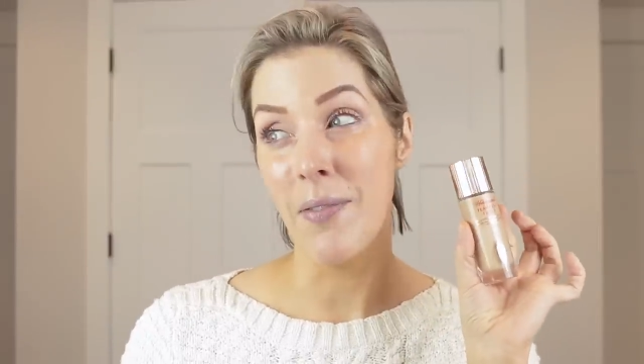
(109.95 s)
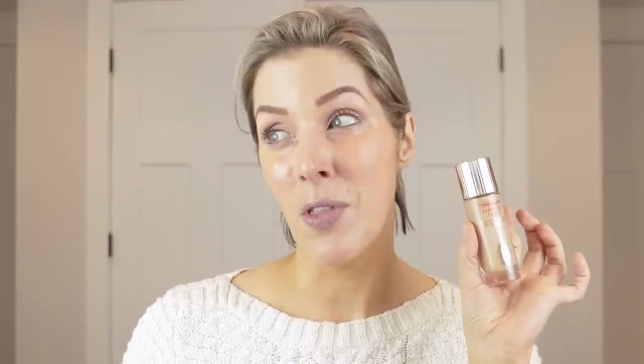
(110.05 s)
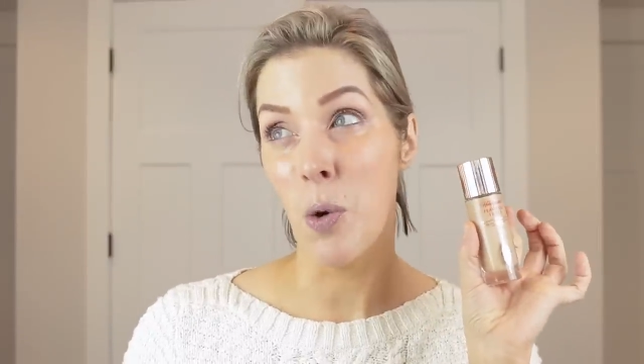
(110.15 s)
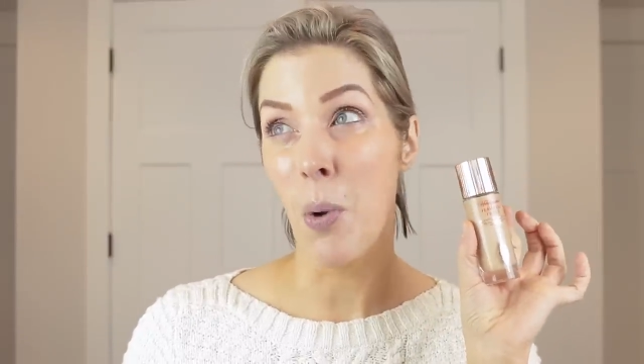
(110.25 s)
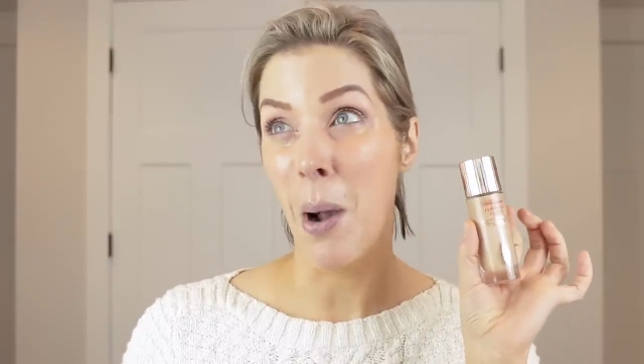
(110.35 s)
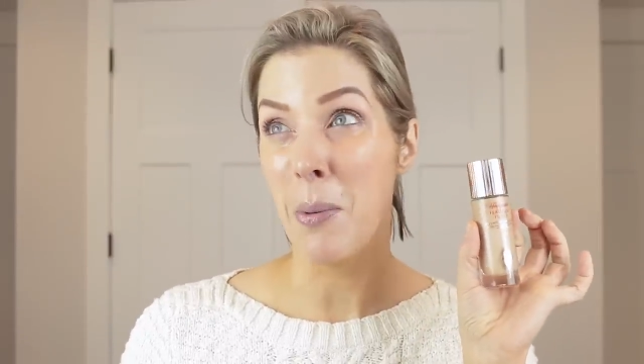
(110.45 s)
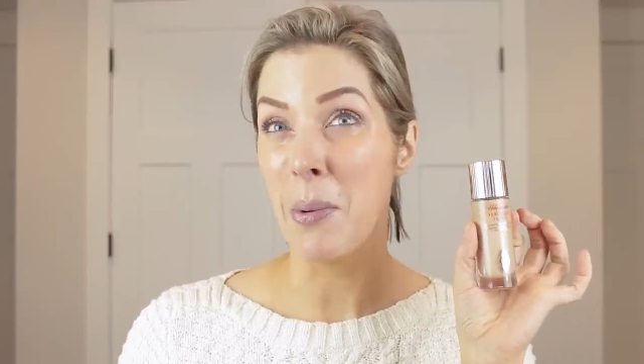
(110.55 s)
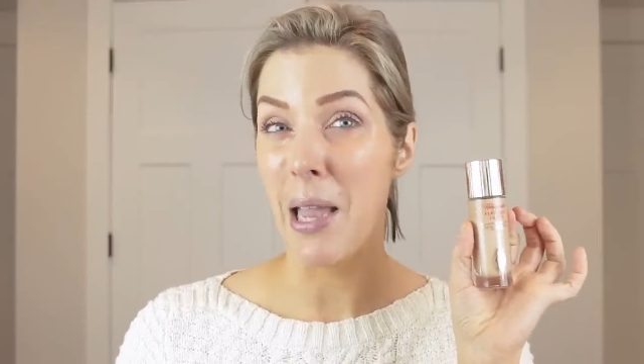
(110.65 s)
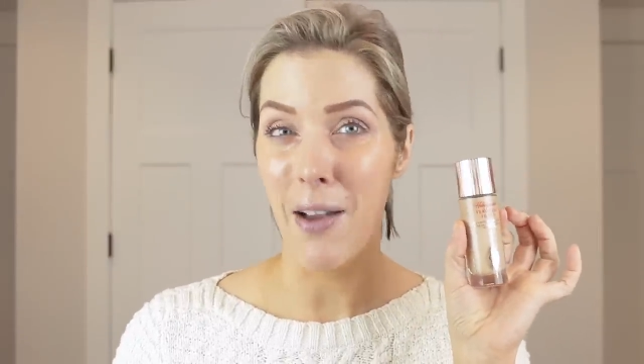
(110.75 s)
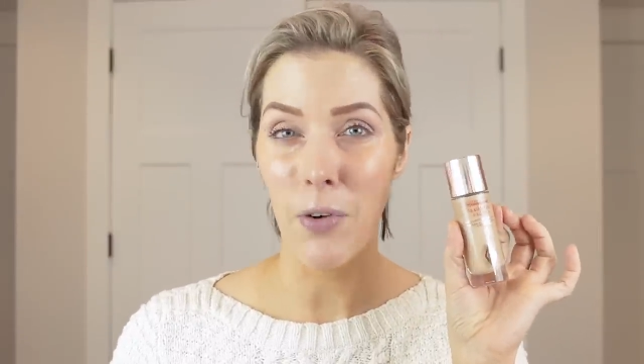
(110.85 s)
even though
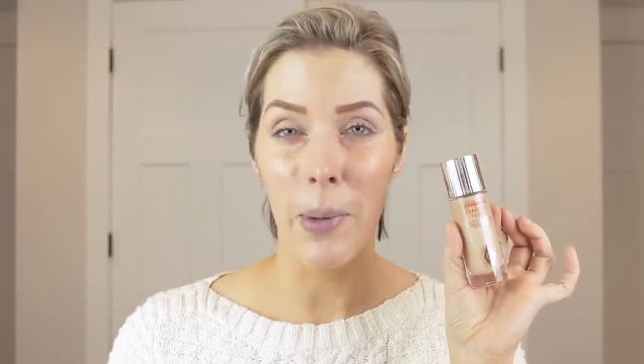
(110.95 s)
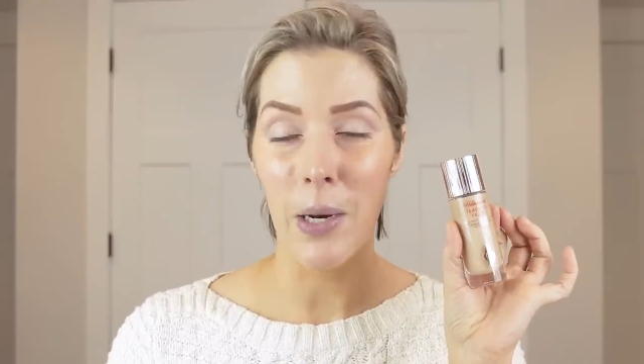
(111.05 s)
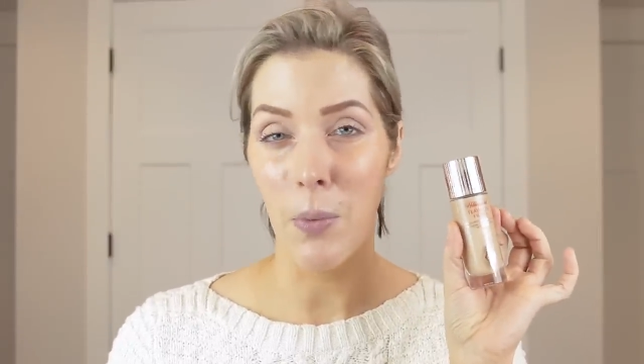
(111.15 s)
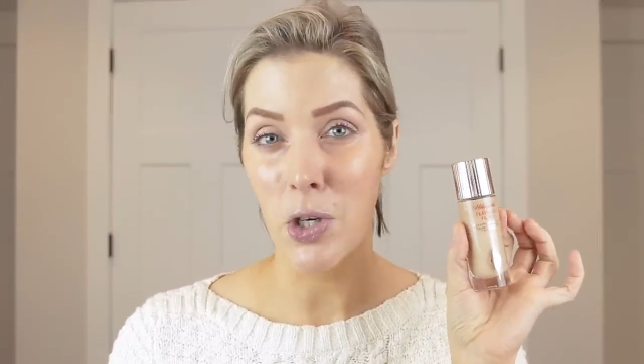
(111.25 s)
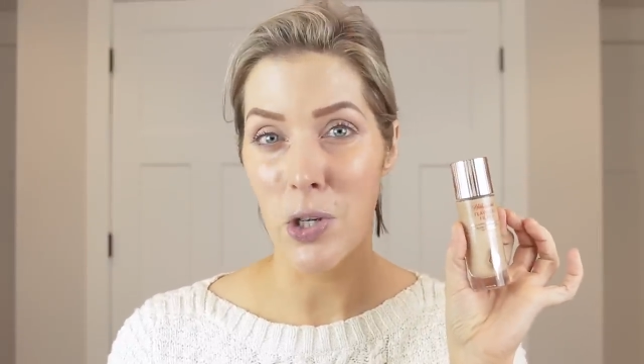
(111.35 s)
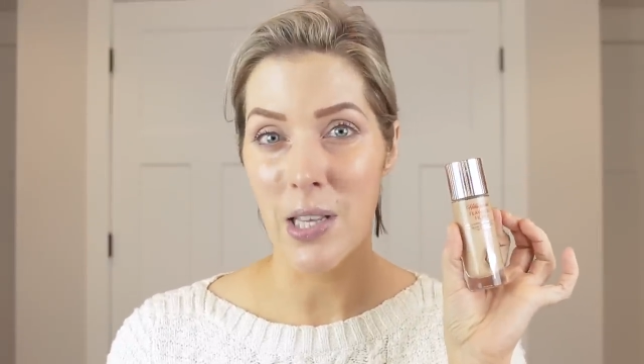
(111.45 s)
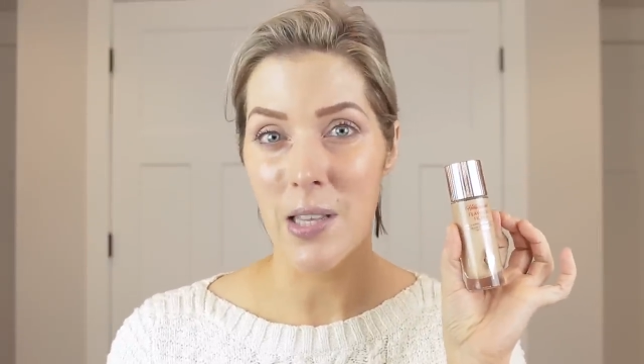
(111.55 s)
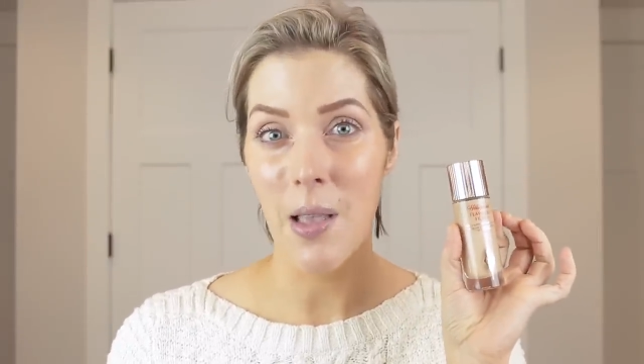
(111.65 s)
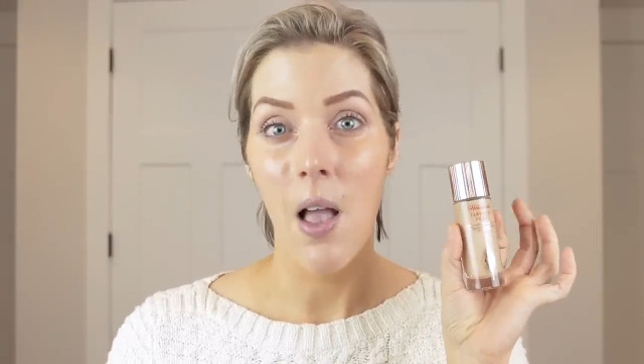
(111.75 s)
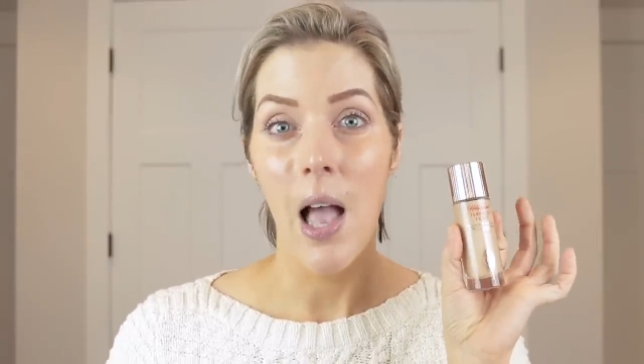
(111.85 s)
probably everybody watching this